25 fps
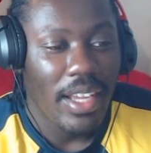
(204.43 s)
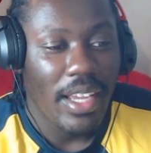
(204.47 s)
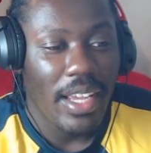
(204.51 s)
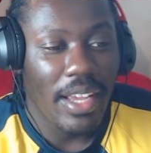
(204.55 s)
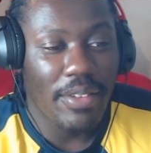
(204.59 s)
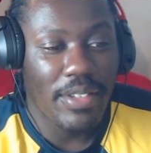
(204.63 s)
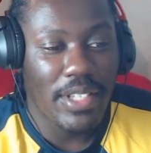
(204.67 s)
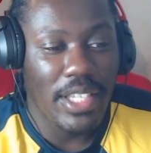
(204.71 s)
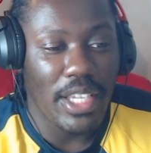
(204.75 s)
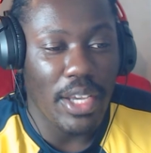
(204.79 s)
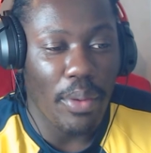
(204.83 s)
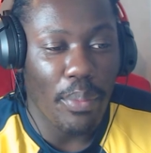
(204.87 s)

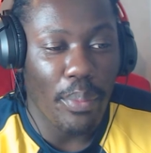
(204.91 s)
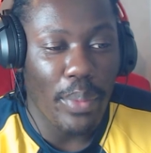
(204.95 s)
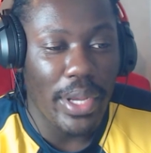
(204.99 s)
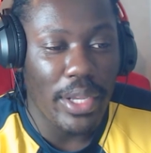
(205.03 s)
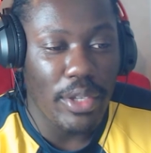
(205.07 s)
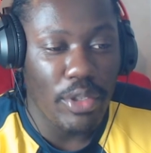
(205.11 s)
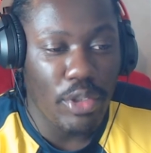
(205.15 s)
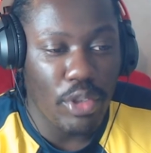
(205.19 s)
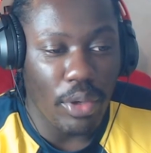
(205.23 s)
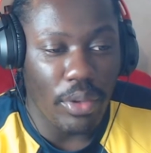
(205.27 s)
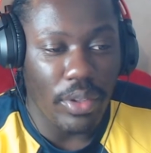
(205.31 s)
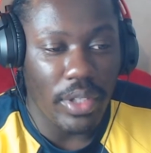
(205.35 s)
If T.O.
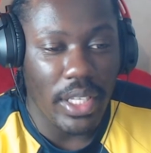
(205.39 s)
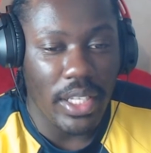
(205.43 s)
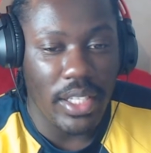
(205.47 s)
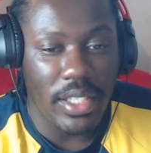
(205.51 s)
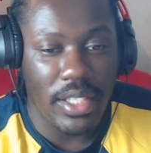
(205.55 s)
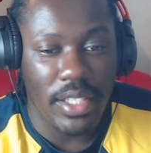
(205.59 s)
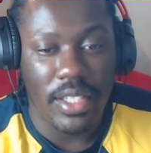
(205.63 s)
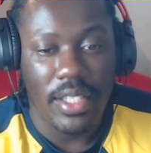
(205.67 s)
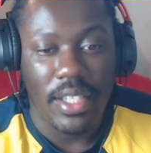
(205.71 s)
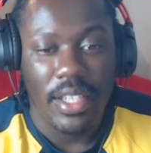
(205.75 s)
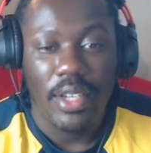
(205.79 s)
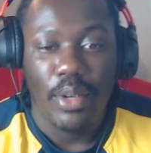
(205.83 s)
Main dropped
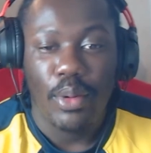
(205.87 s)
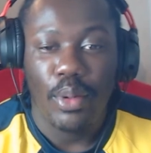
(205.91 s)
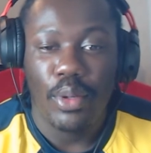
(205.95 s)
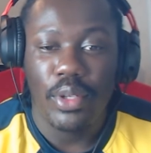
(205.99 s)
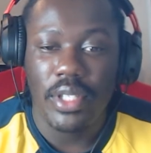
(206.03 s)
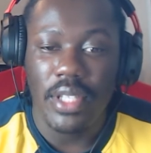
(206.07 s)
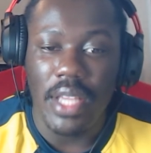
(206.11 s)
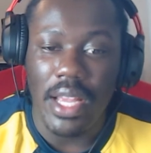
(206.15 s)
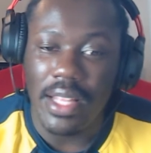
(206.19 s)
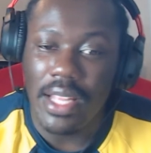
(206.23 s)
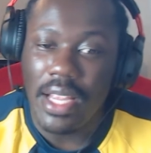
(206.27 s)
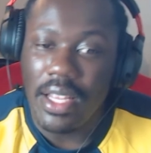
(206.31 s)
this or
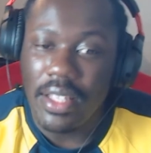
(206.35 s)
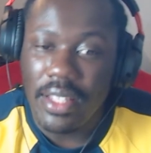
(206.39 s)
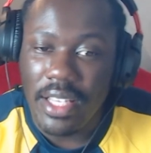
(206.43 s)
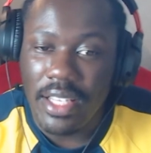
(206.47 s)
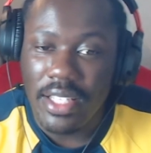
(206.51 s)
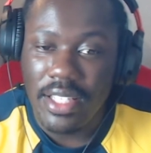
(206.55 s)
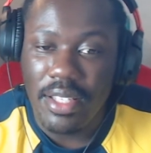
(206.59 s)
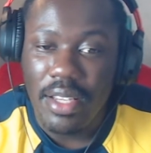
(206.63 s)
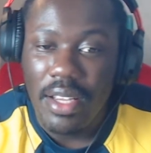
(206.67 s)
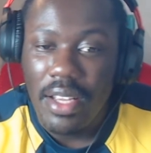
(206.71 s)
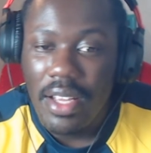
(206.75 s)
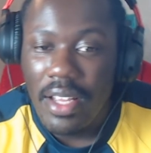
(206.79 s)
something like
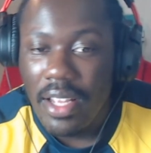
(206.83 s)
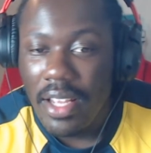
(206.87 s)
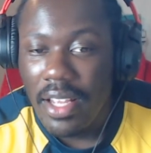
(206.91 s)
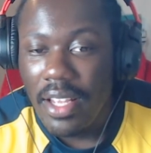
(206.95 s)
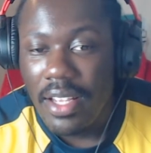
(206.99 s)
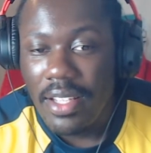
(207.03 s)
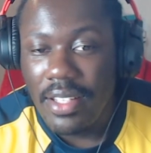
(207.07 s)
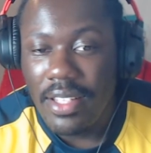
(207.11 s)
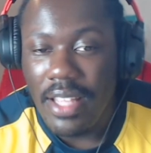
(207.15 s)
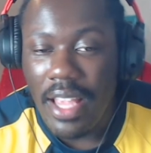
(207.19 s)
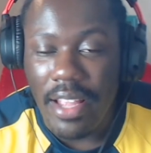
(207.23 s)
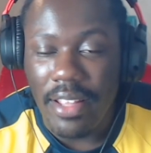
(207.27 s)
this,
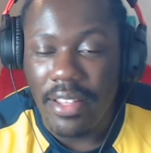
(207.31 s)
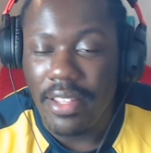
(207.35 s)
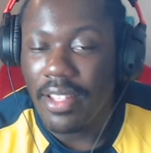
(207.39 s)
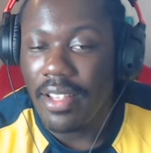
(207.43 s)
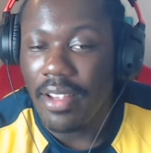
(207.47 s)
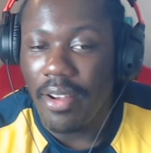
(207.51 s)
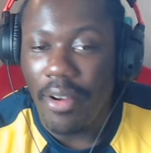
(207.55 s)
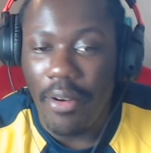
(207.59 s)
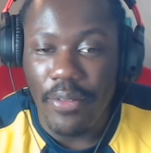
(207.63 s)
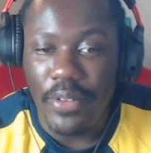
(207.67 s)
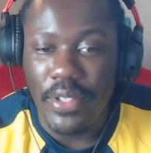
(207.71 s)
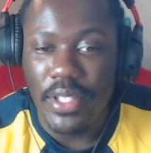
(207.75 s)
then
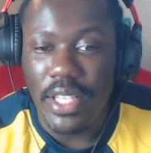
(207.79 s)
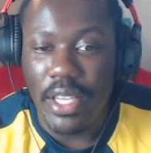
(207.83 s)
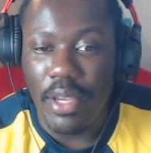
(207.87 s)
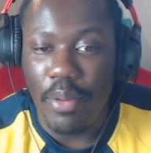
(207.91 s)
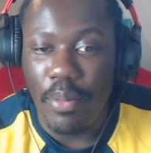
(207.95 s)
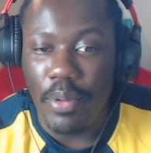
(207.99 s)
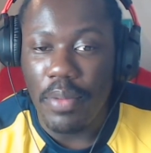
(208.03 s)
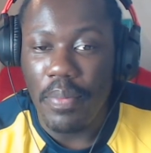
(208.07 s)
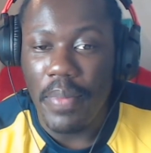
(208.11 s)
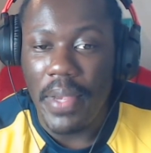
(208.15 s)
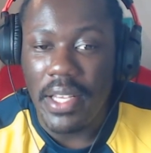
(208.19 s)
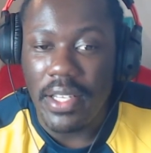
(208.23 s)
obviously it
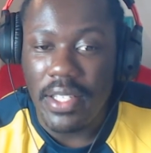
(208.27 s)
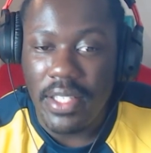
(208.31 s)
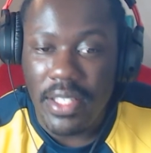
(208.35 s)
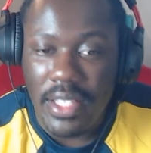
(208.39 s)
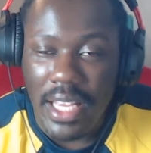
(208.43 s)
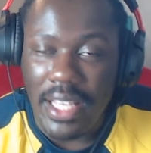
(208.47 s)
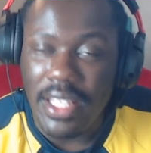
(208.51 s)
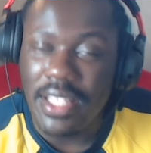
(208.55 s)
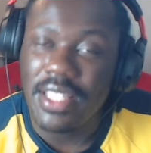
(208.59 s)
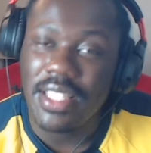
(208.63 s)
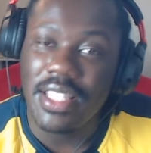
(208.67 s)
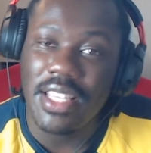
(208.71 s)
would make
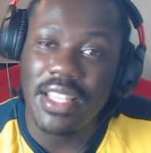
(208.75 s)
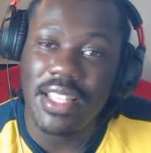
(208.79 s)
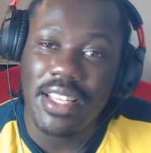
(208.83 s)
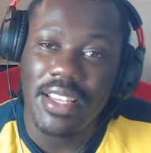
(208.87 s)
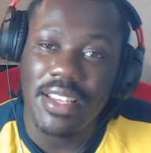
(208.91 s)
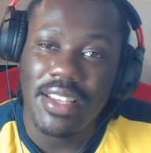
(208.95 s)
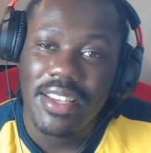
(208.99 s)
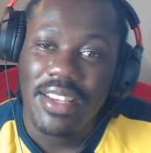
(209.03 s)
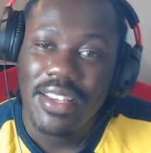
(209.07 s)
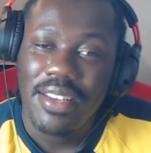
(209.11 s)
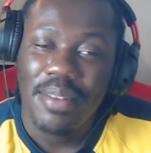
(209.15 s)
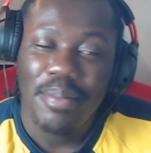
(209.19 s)
sense,
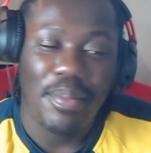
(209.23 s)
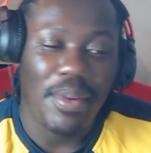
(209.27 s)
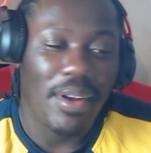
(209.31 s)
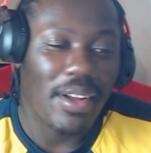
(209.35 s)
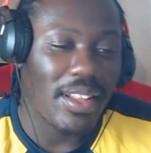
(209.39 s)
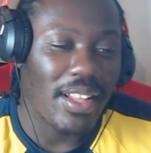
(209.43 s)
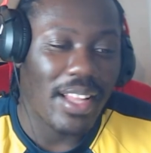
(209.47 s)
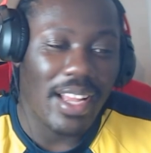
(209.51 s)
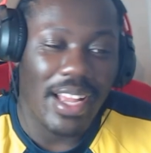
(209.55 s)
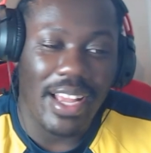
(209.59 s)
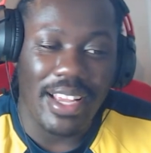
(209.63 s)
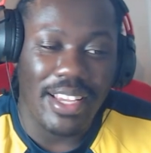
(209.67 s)
innit?
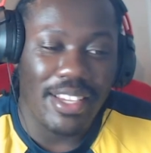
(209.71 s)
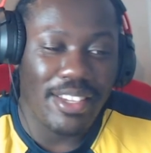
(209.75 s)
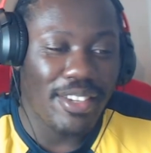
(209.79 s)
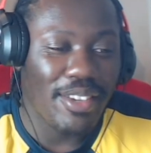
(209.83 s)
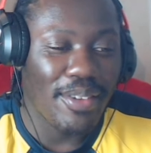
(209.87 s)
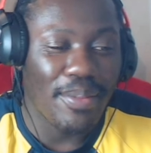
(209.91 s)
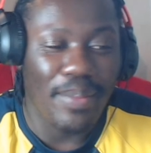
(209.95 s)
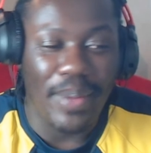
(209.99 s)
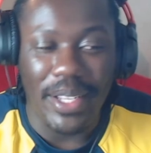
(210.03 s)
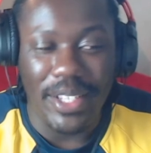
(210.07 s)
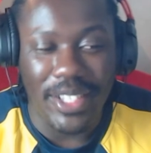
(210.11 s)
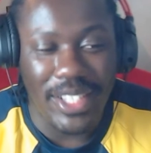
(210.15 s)
But like,
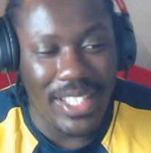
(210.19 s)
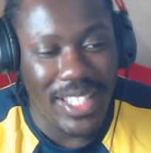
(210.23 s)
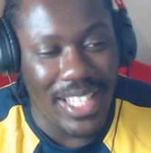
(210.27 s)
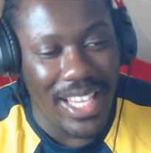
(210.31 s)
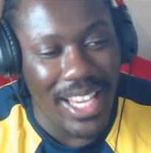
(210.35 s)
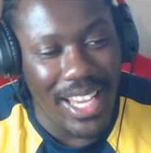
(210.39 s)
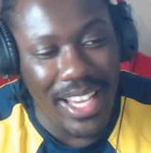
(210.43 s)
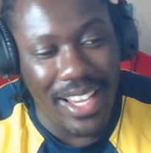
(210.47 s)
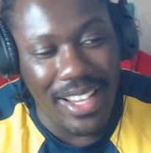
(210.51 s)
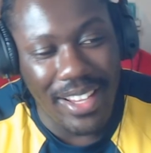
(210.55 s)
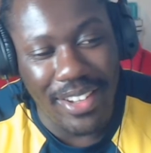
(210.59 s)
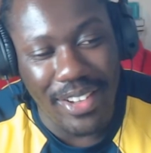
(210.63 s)
you man just
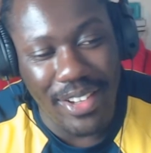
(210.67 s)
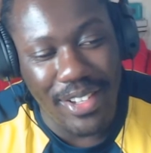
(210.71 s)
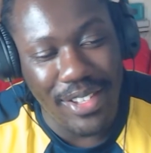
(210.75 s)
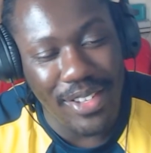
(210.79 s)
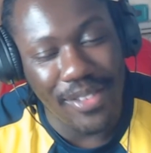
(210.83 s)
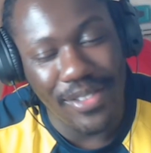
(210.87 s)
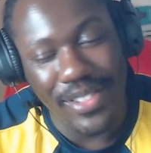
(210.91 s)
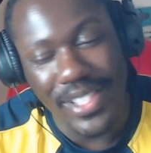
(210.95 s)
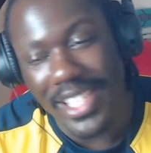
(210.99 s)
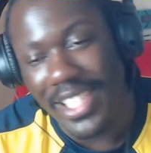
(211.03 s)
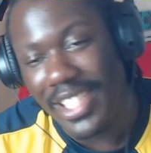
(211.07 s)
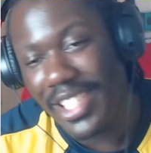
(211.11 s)
hating because
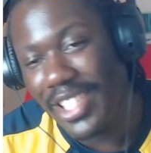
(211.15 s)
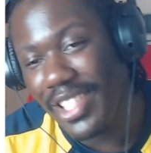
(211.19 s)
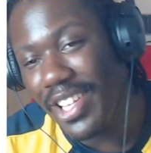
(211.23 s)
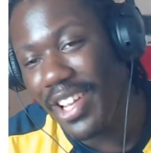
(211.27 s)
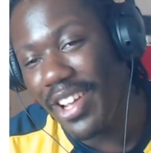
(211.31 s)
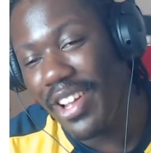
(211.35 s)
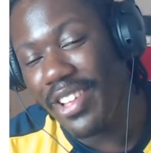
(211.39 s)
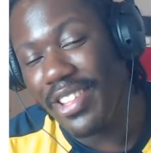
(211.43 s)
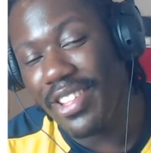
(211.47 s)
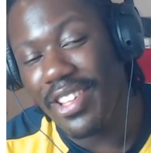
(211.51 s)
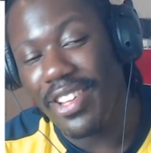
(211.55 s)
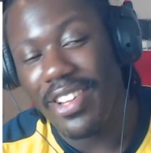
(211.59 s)
obviously it's
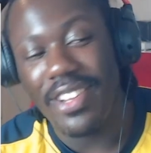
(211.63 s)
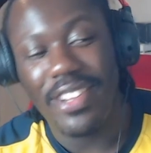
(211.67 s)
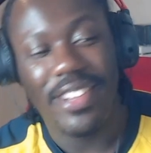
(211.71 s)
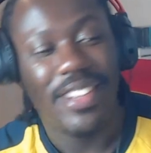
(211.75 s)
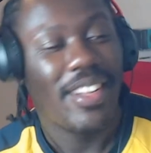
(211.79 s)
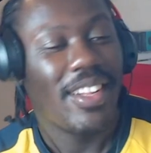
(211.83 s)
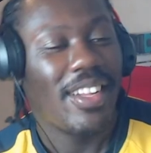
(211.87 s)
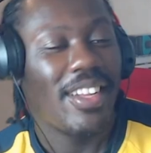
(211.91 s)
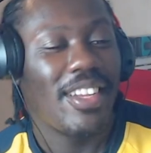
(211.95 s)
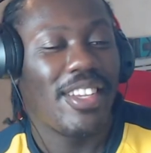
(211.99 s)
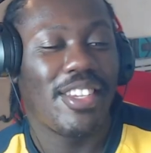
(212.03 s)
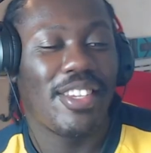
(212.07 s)
Turner.
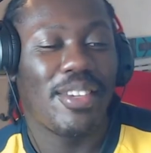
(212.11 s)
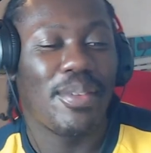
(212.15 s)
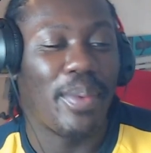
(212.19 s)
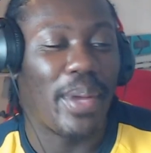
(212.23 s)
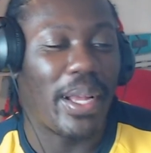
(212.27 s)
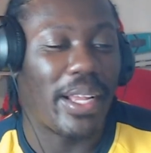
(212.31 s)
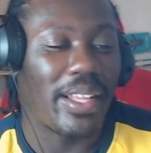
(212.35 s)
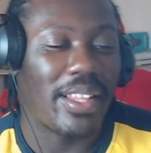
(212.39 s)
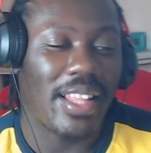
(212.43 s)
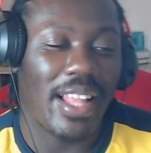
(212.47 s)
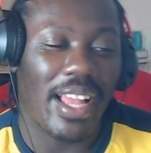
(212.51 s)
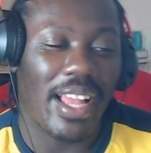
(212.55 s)
You man